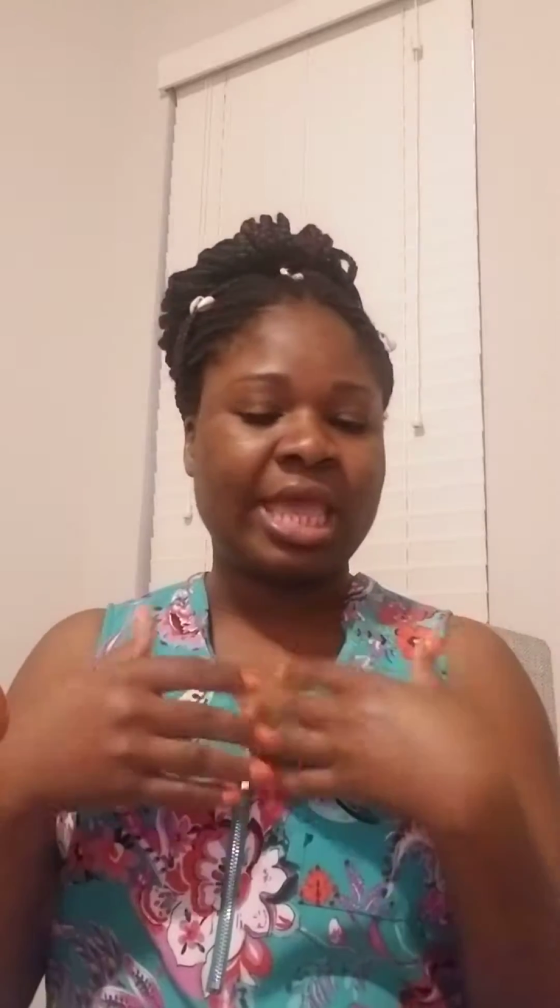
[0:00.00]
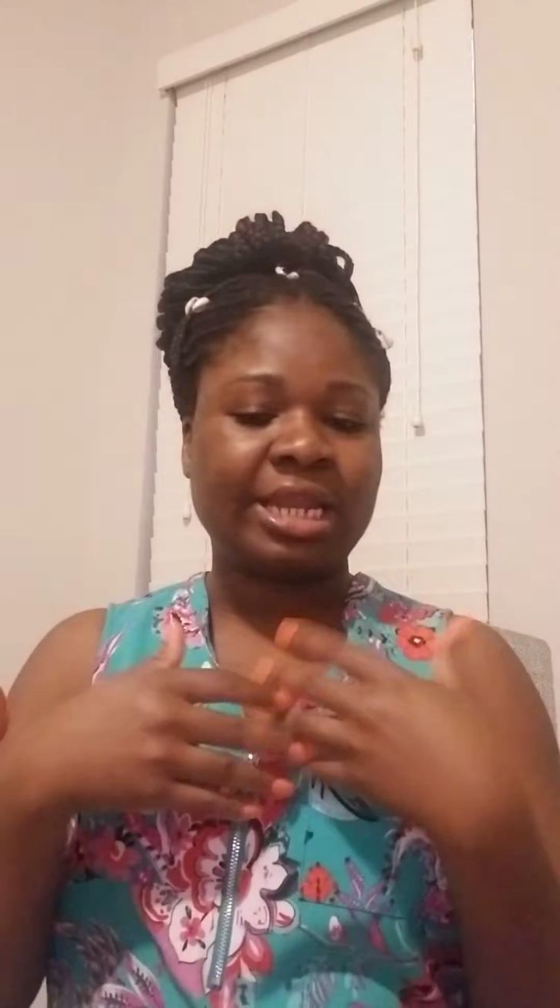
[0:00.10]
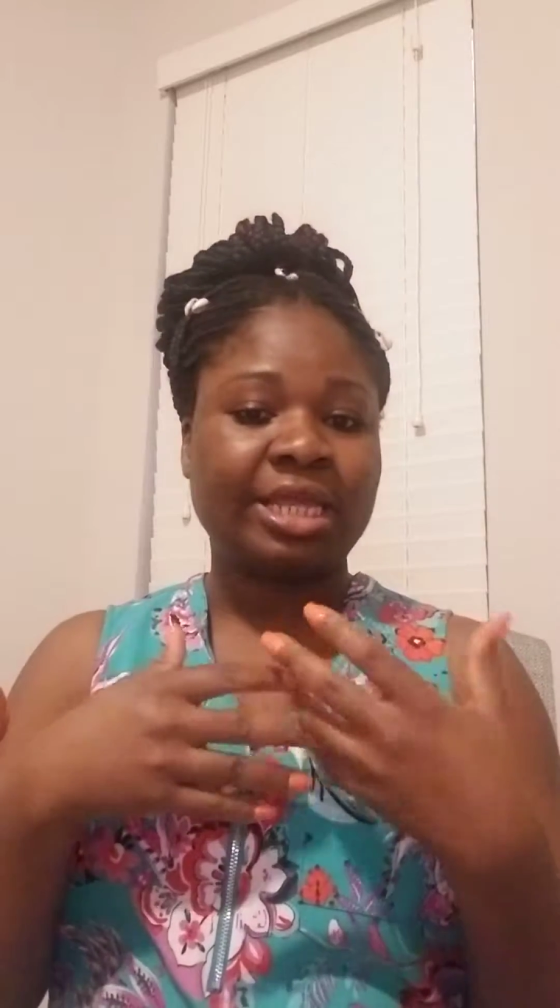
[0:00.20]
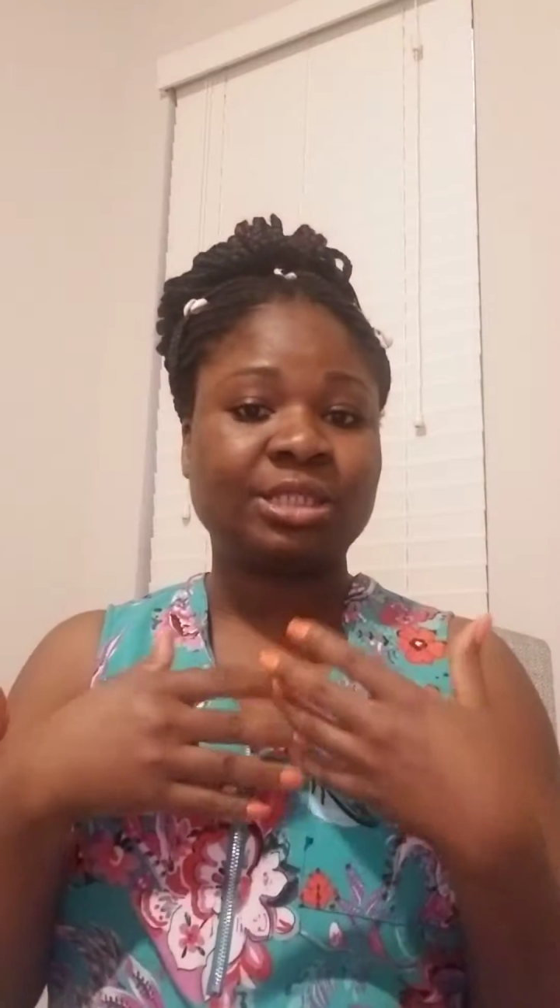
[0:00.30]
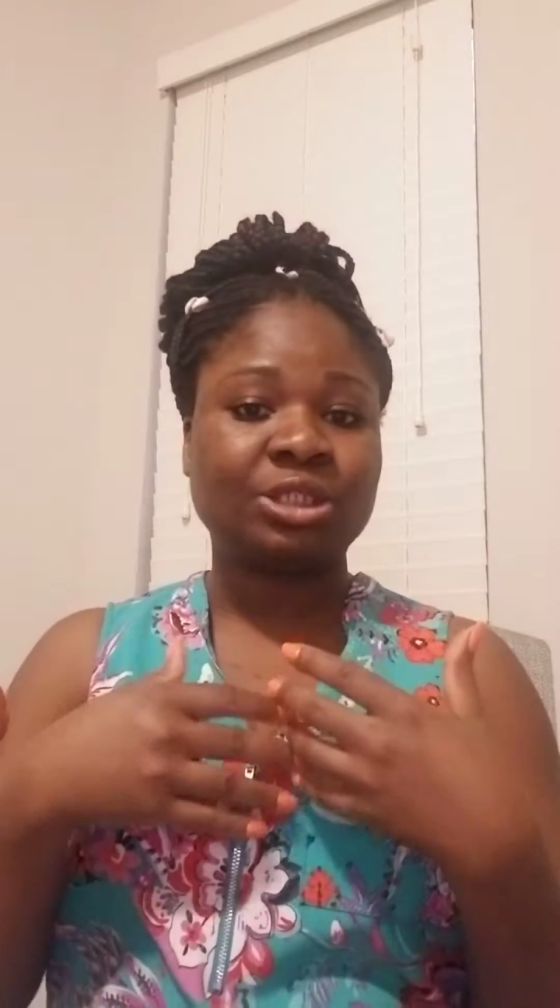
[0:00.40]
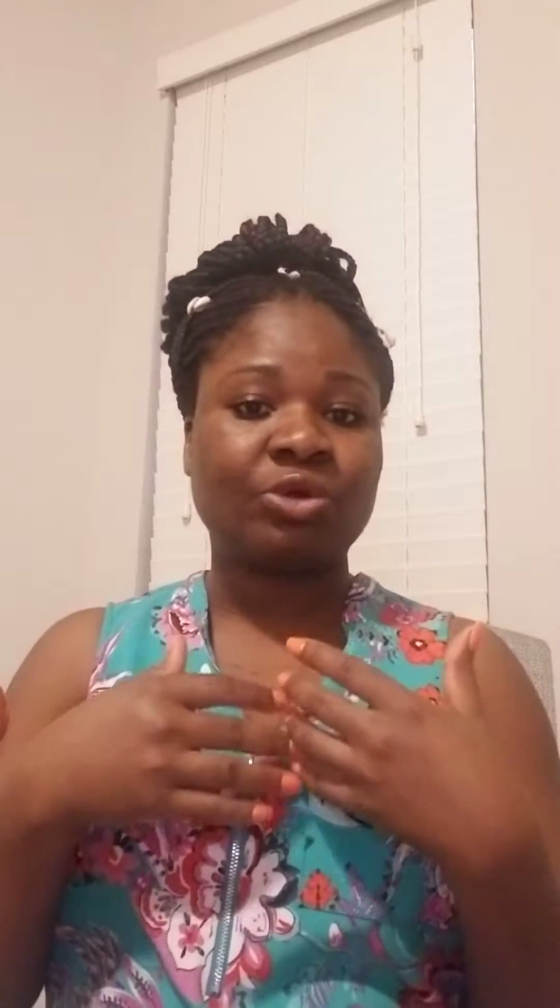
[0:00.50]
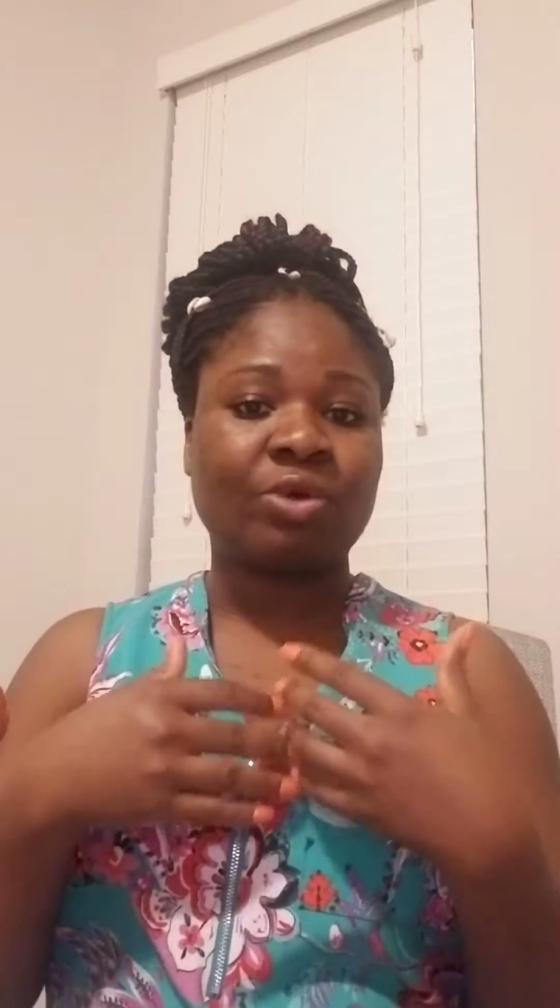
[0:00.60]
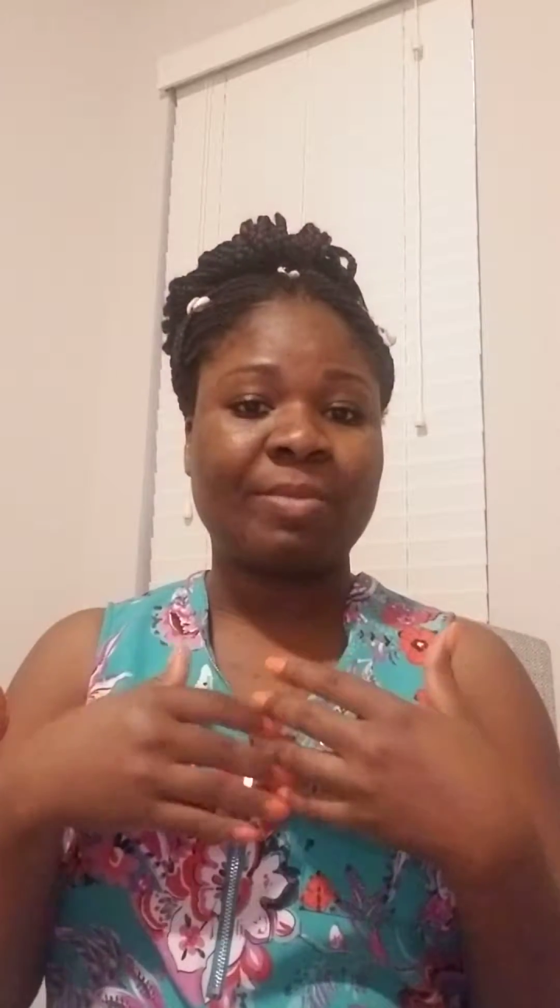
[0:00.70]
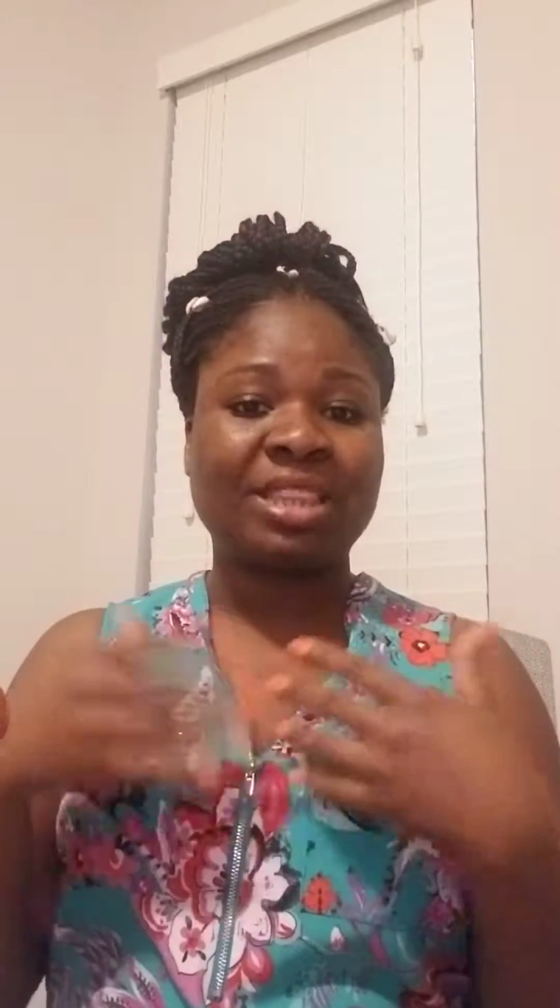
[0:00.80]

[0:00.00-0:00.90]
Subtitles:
and Instagram.